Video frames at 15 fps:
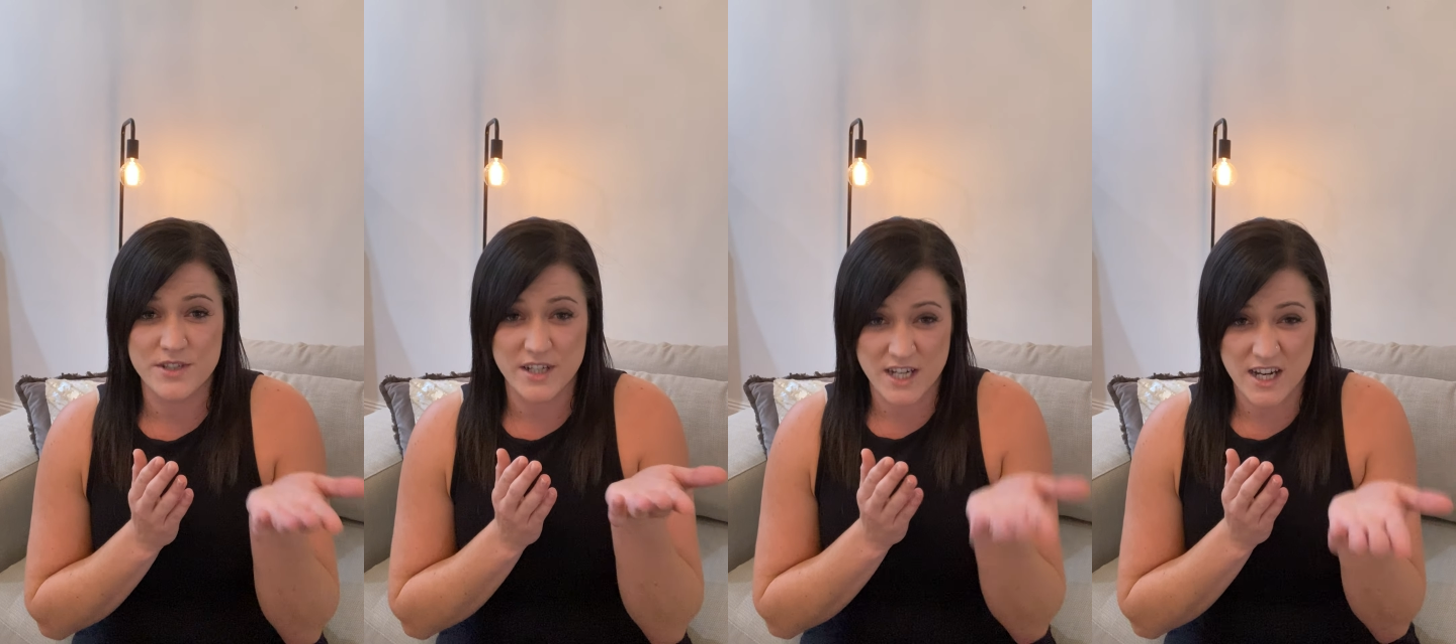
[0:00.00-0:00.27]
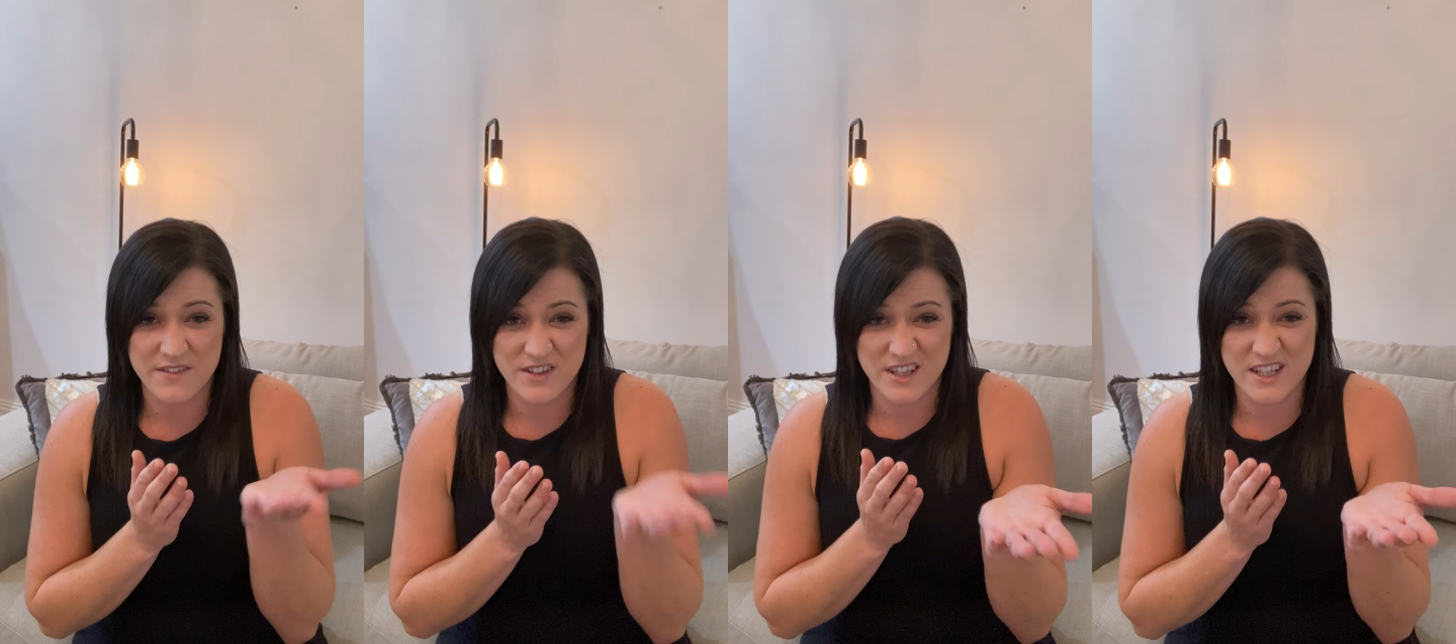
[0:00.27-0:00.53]
to
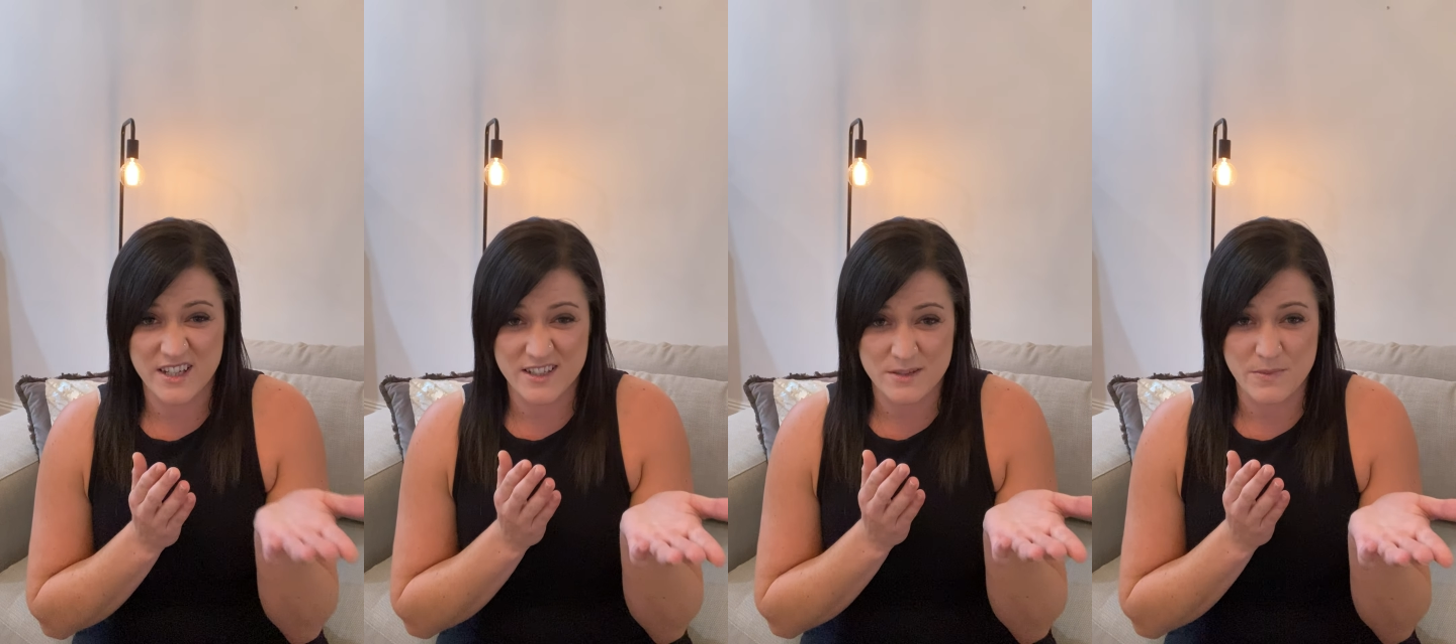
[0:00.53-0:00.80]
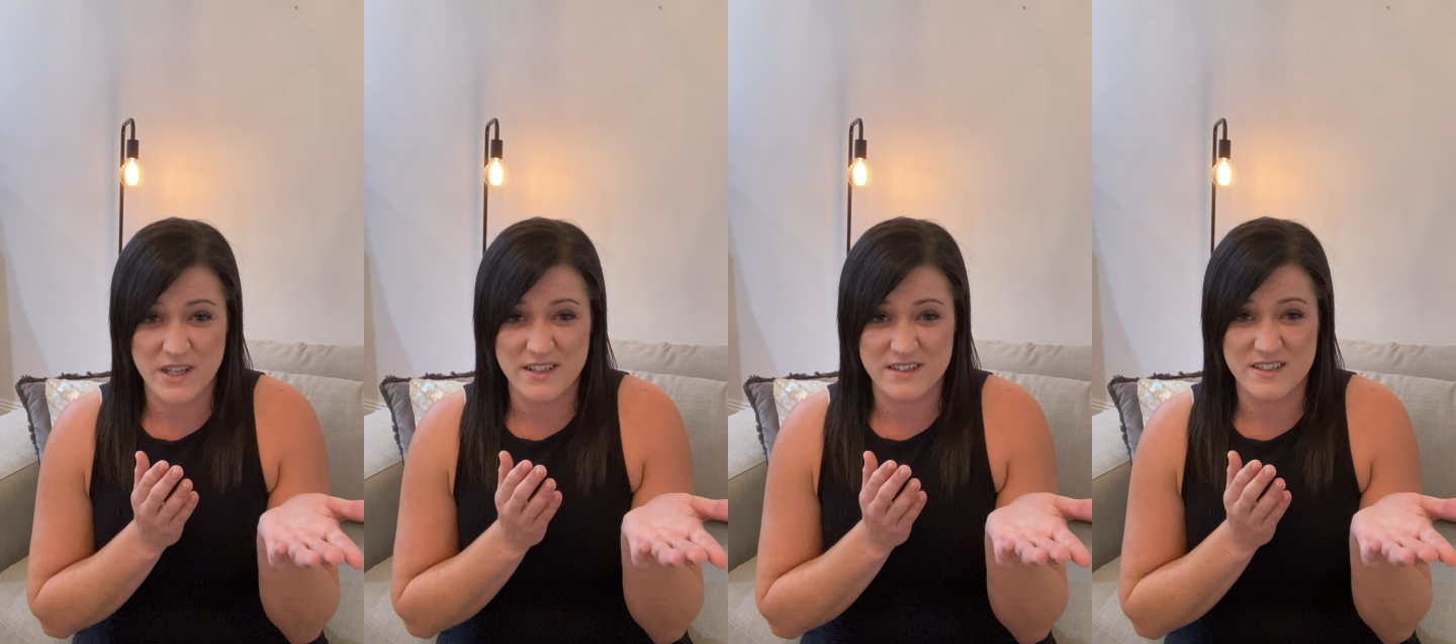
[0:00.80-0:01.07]
cover the
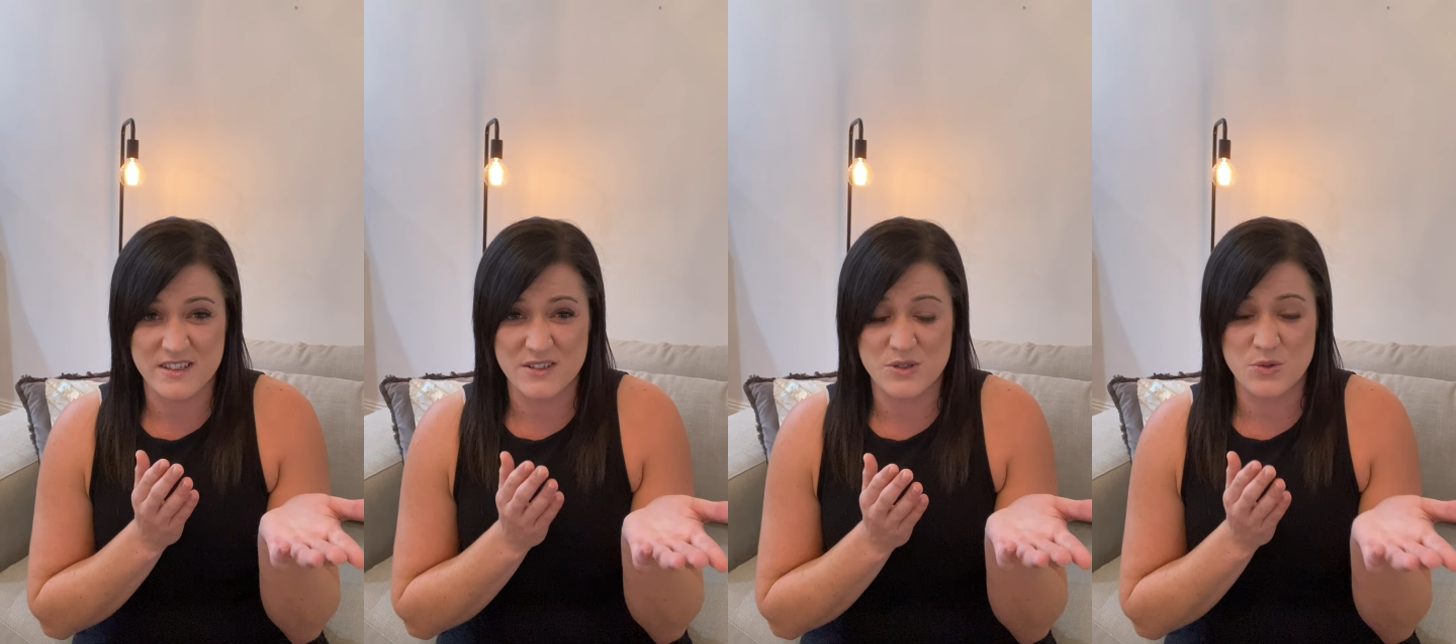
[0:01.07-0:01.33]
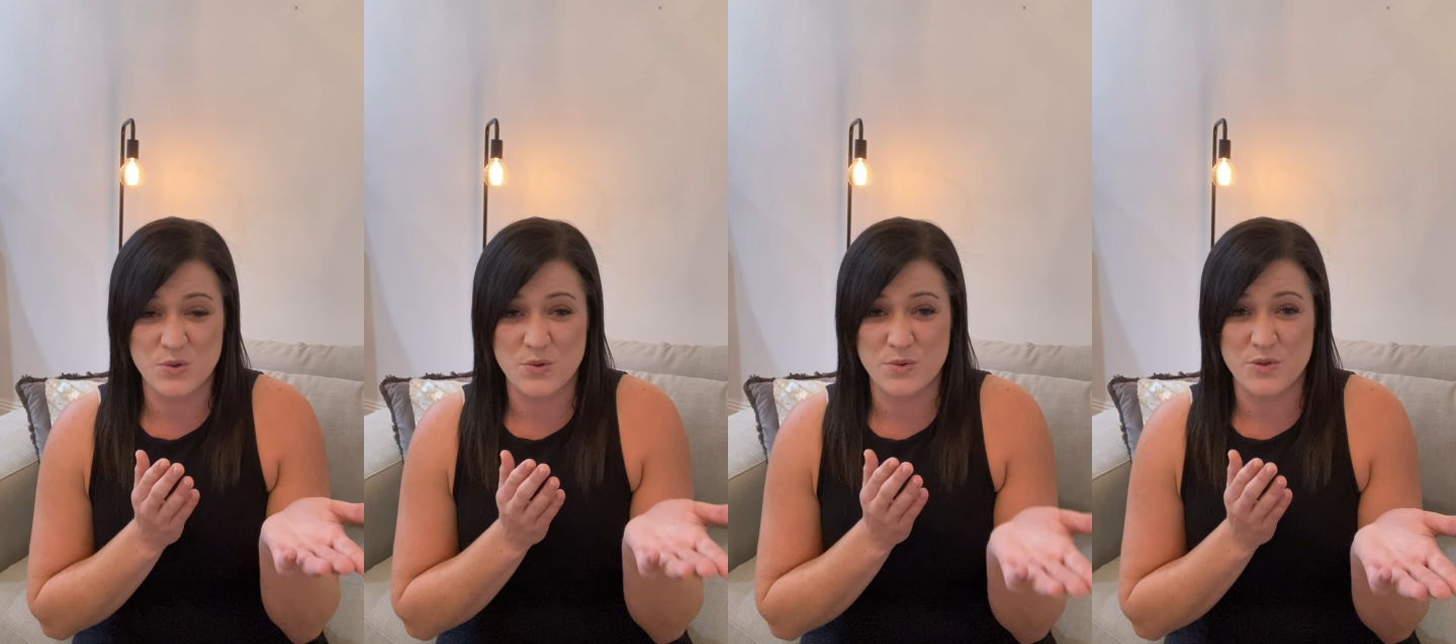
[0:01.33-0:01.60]
expenses
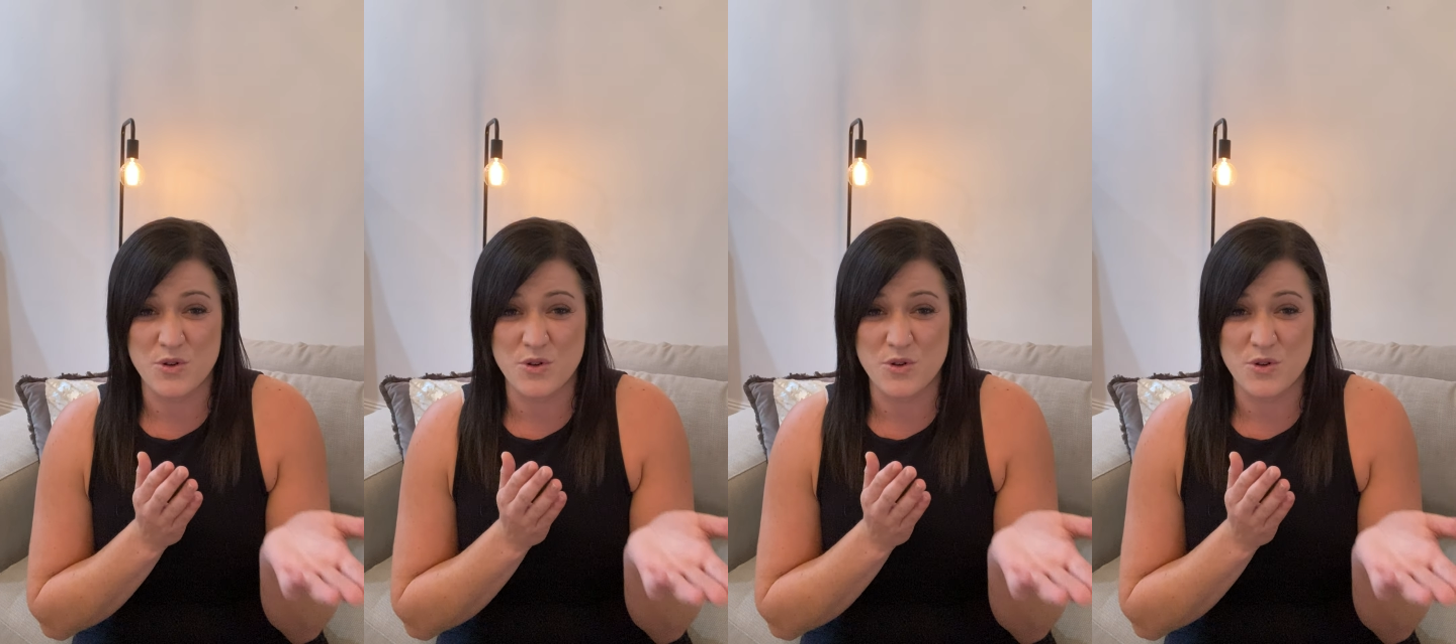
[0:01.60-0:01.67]
or